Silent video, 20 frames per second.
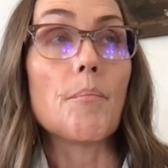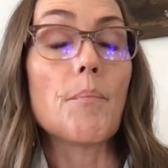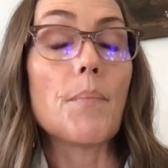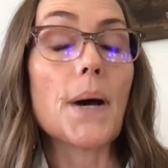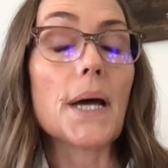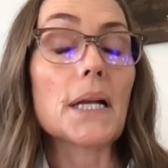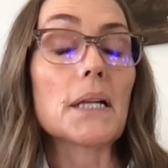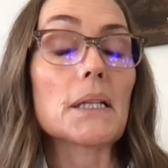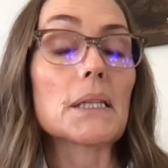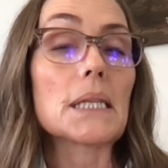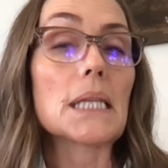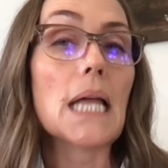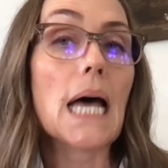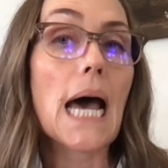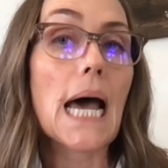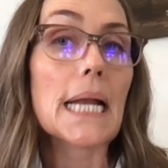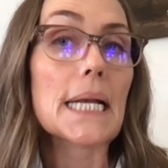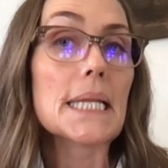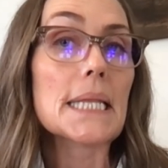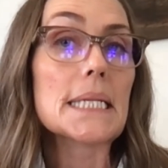but a
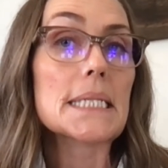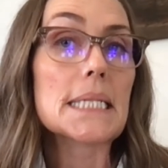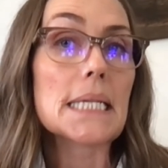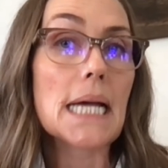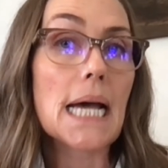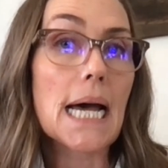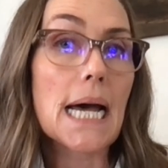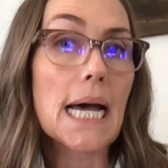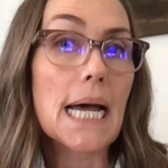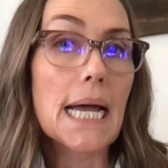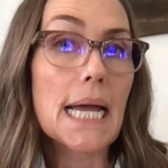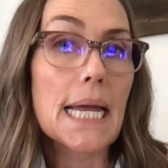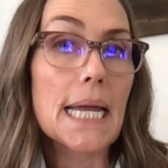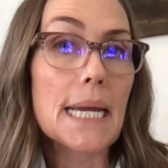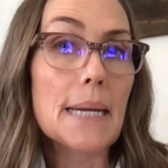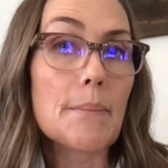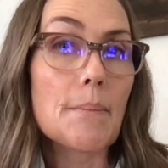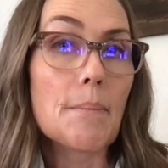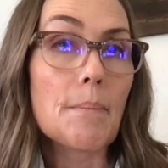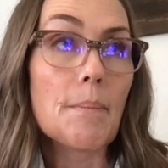lot of the
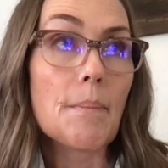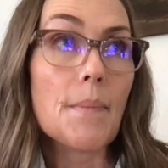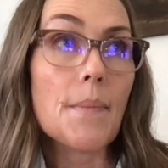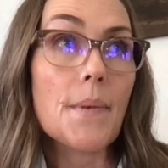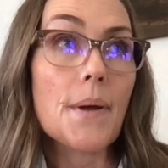time